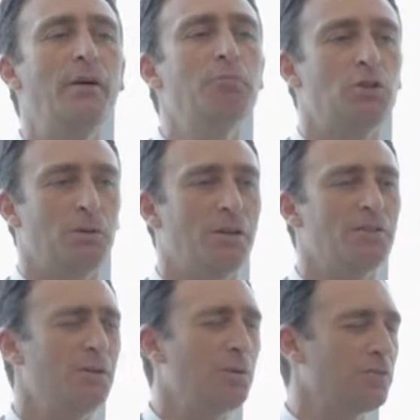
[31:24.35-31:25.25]
empty
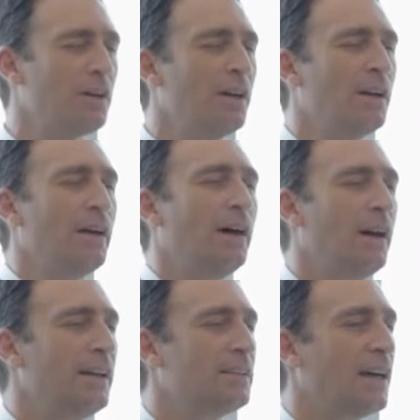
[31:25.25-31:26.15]
because it was
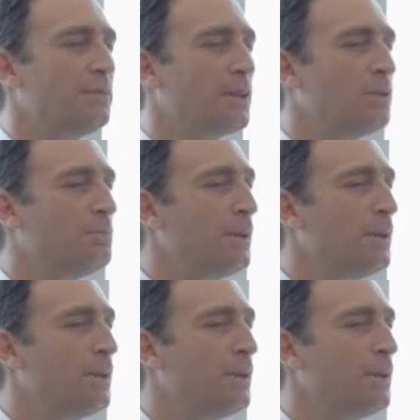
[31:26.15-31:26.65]
early in the afternoon.